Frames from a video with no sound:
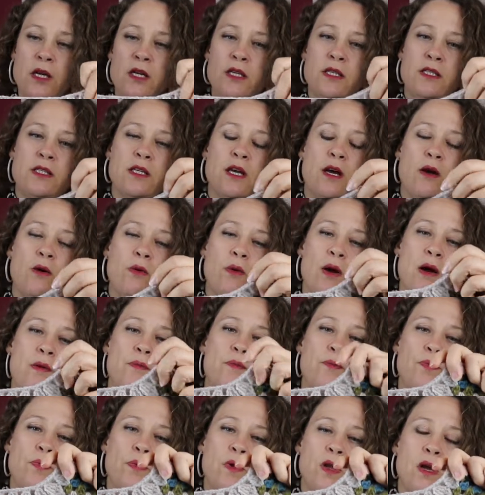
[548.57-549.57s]
So
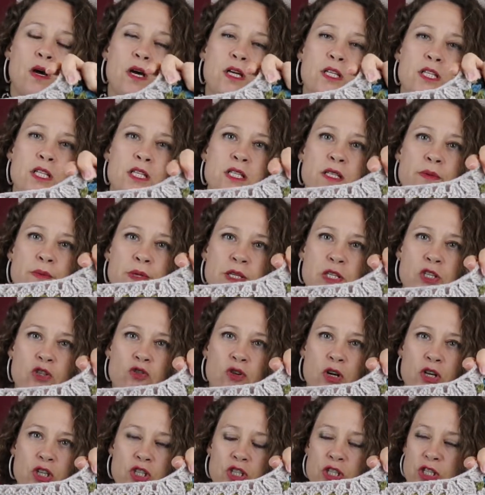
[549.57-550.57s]
I did some
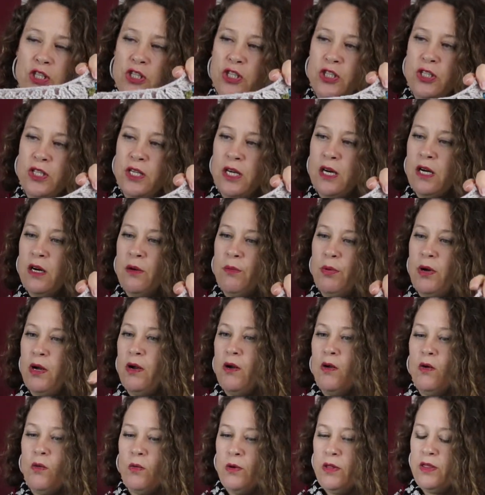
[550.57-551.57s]
instructions just to help her
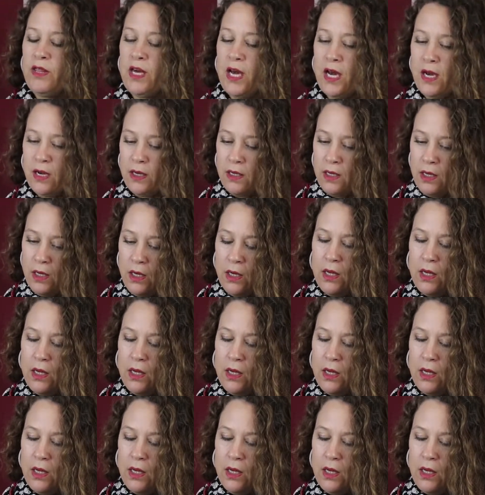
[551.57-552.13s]
along with that.